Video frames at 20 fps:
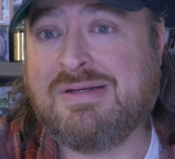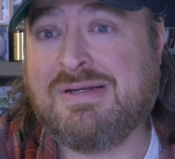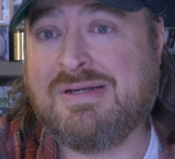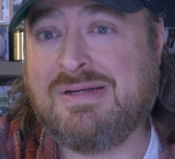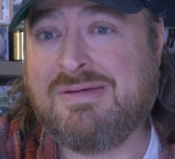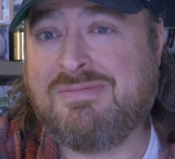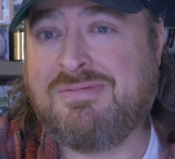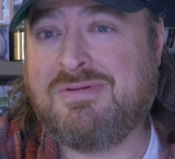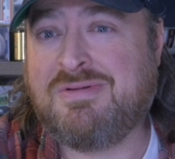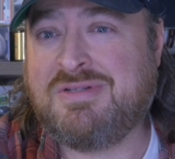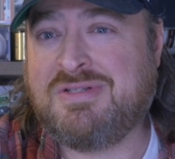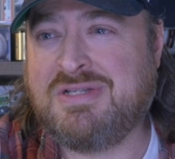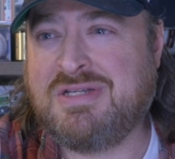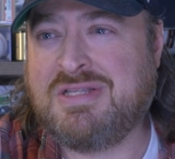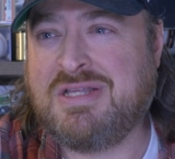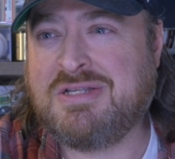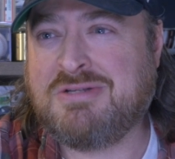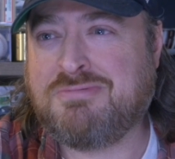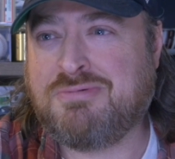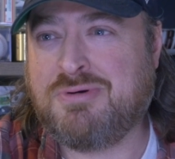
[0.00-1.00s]
I will say
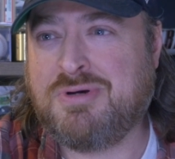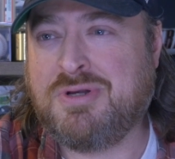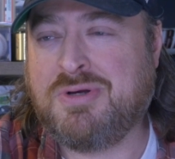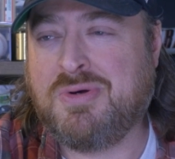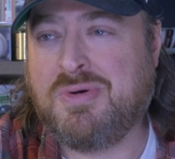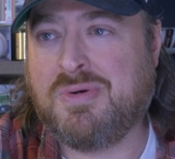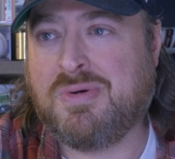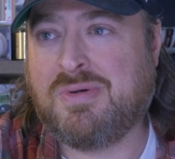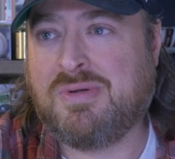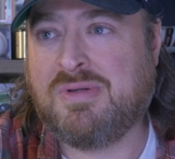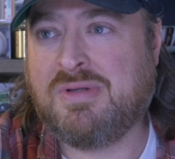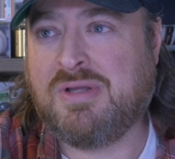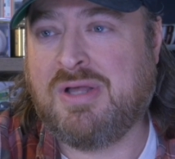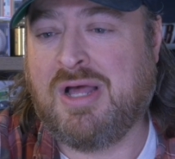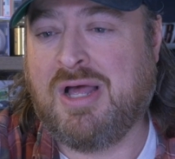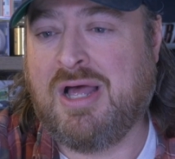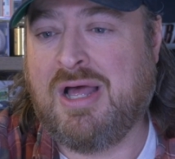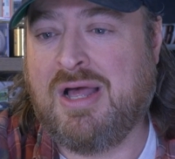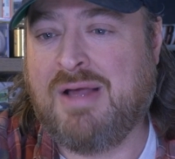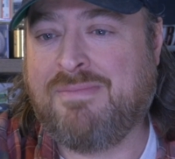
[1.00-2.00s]
that's pretty cool.
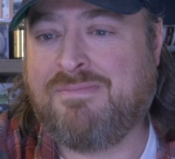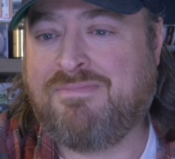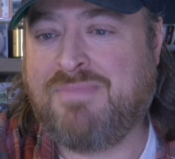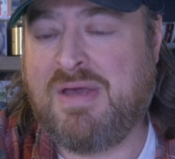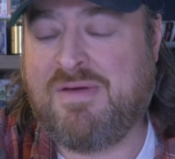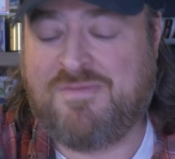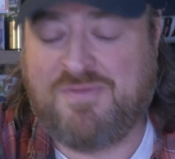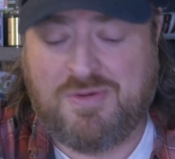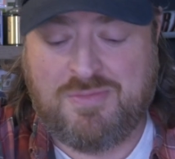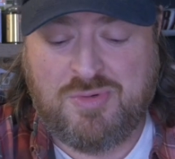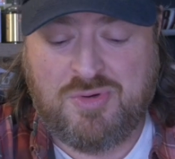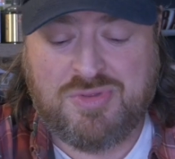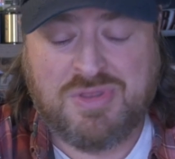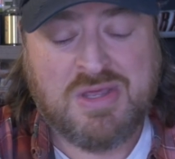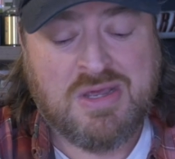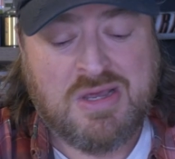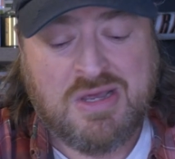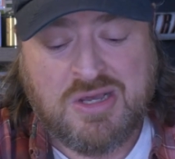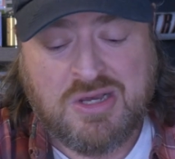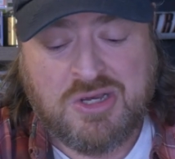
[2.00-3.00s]
Uh, Pat Freiermuth
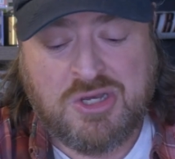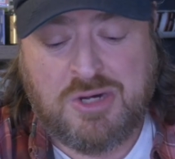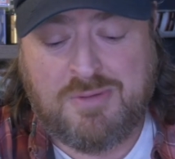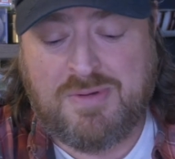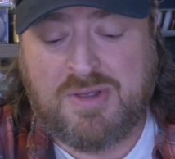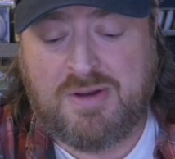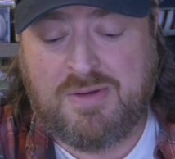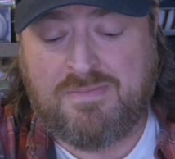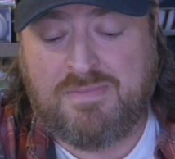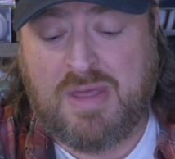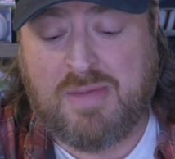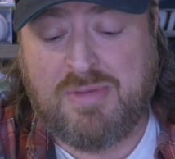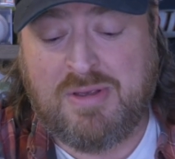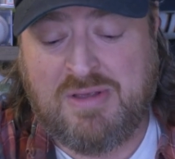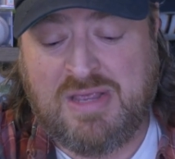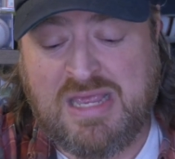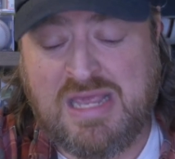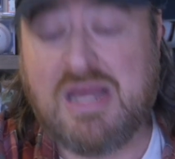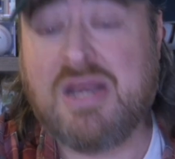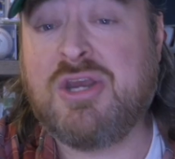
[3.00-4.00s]
could have been a, I
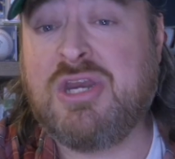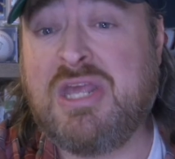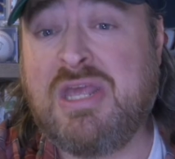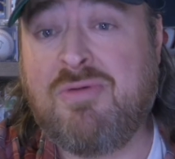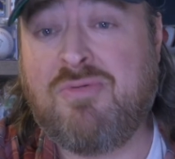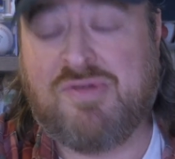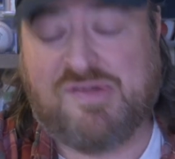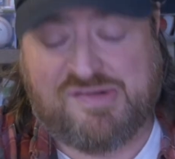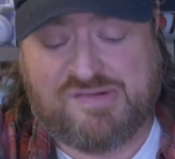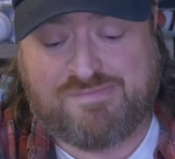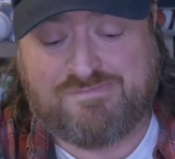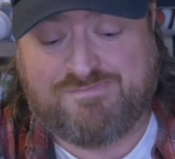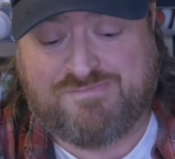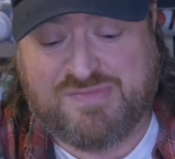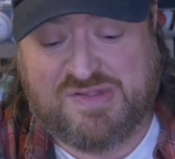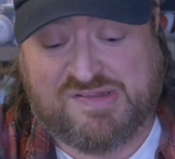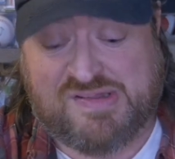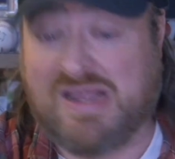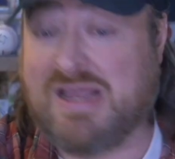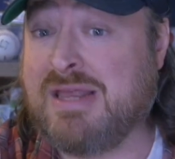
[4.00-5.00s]
mean, he had, he was
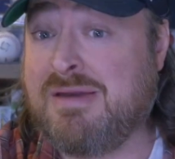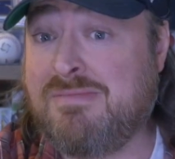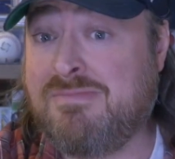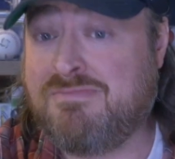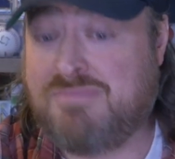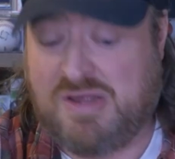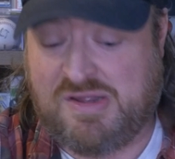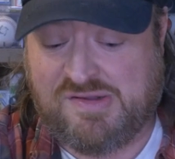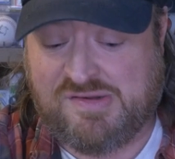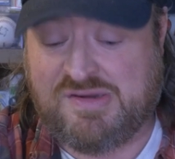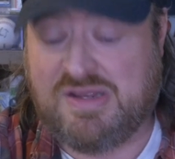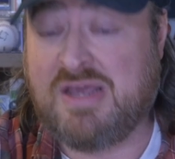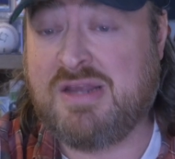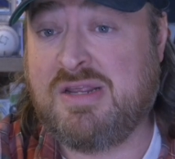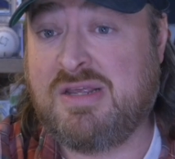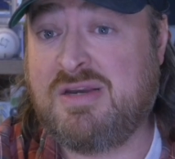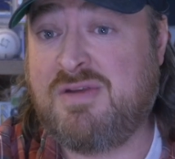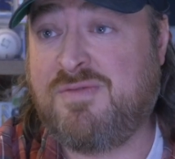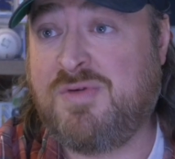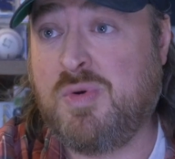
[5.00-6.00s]
the second best tight
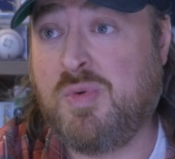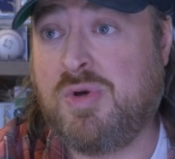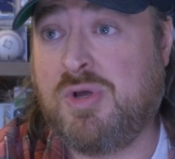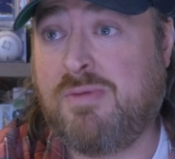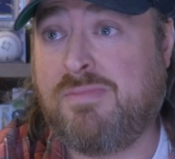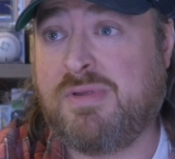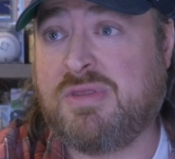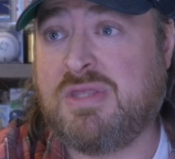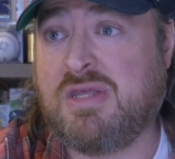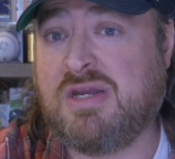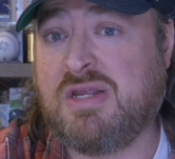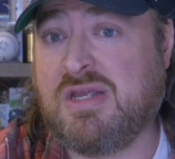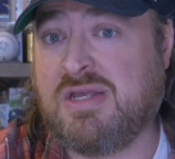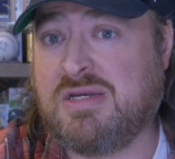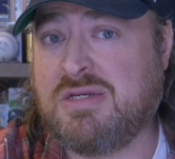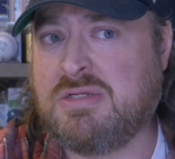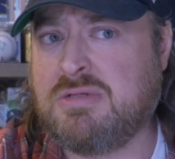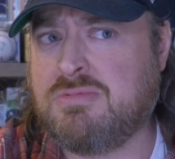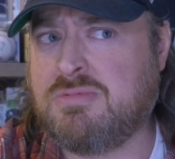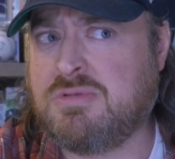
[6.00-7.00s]
end, if you will, but then
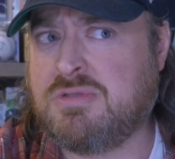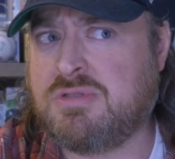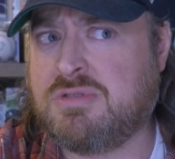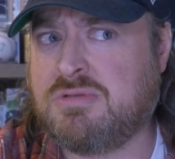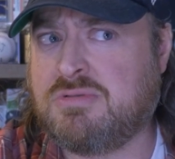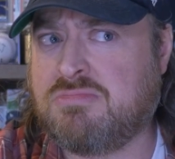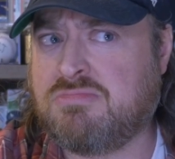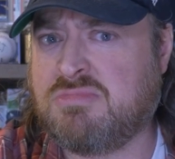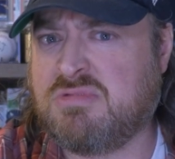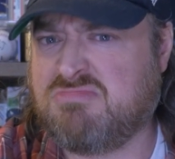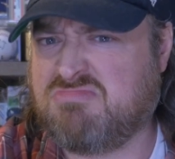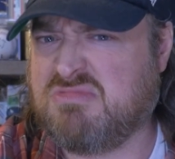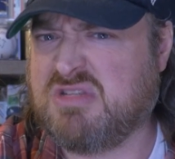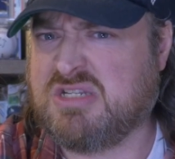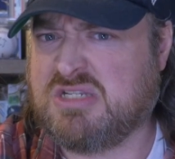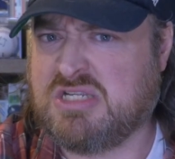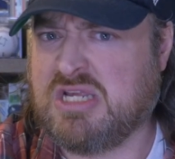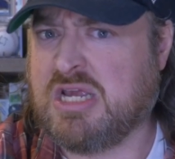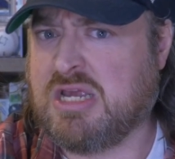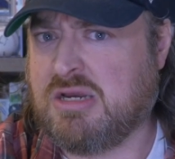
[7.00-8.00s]
again, he was
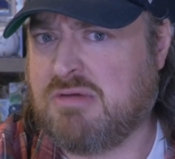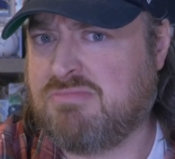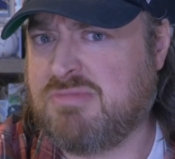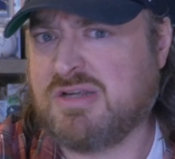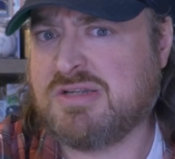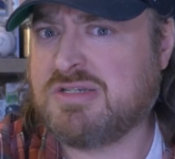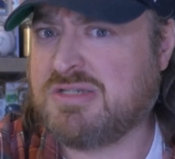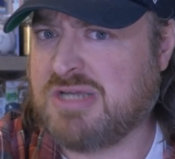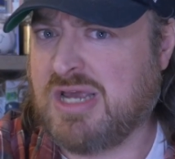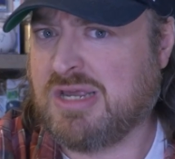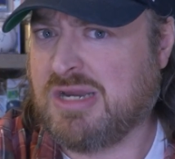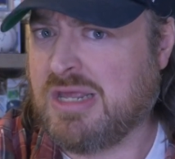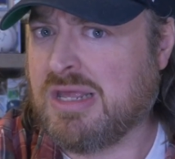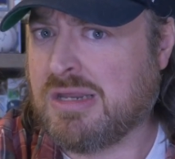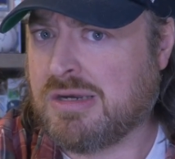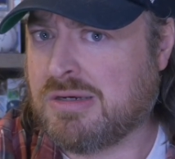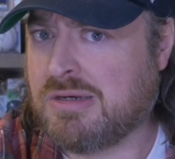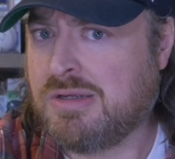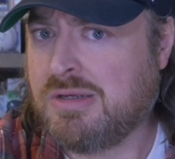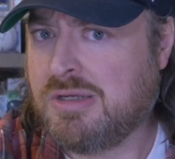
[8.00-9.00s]
the second best tight
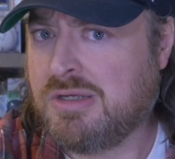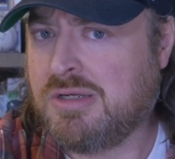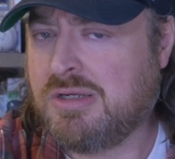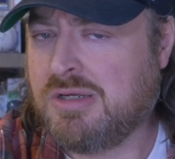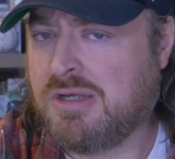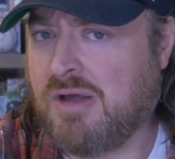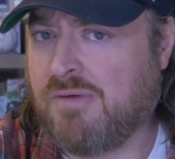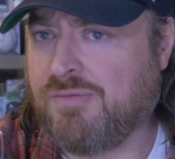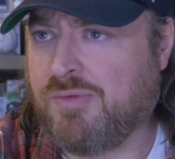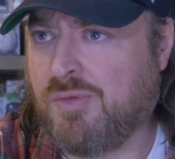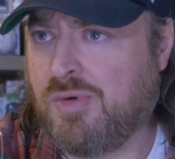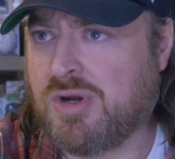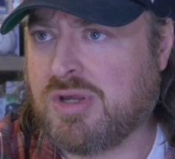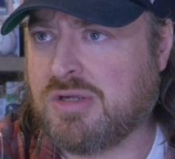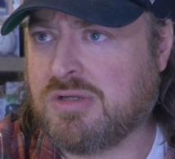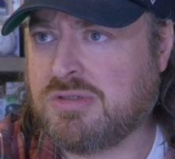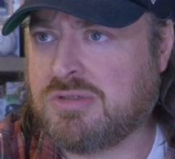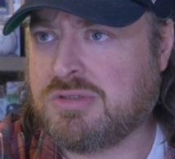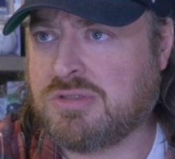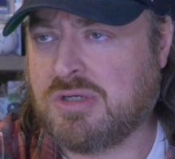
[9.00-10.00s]
end of the
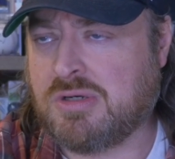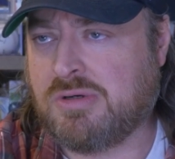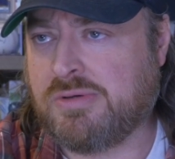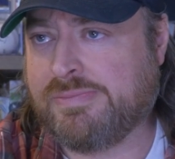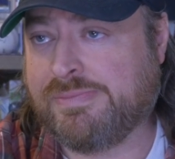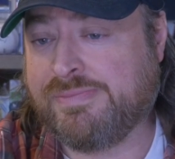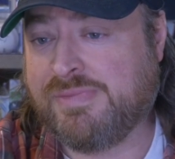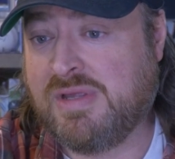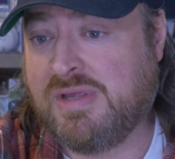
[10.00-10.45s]
rookies. So,